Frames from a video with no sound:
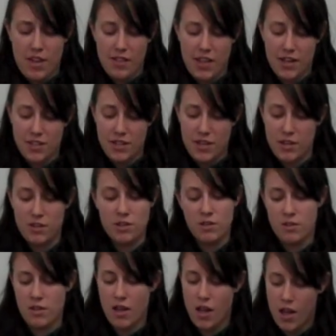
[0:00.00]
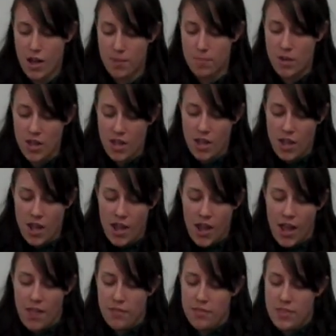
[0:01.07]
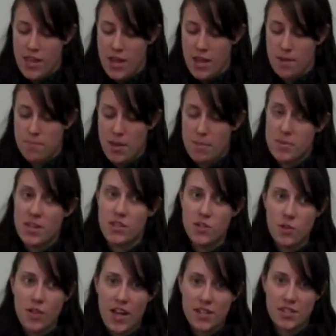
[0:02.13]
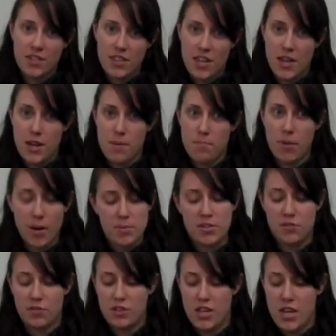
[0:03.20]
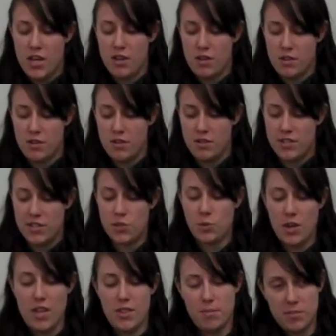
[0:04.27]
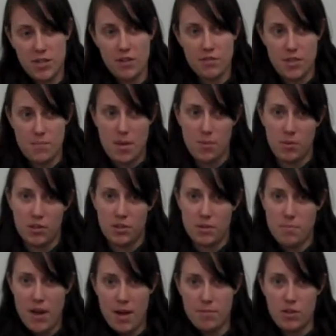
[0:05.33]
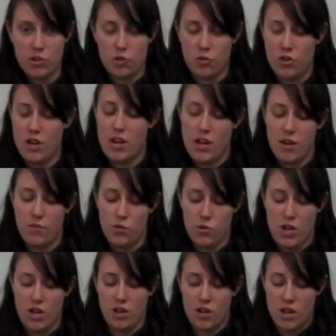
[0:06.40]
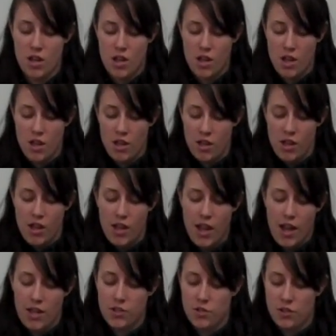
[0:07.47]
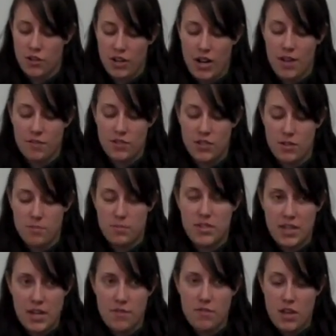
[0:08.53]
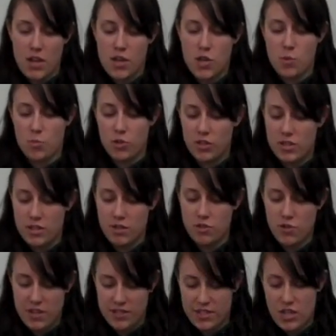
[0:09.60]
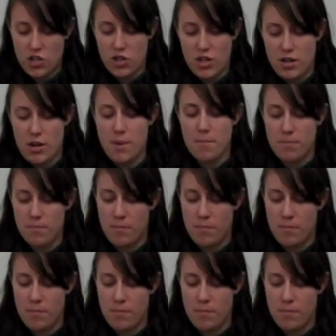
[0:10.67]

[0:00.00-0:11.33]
with that laxity. And they may be so lax that they can purposefully dislocate themselves. They may be able to pop their shoulder in and out of joint. And so they're going to have some significant humeral translation,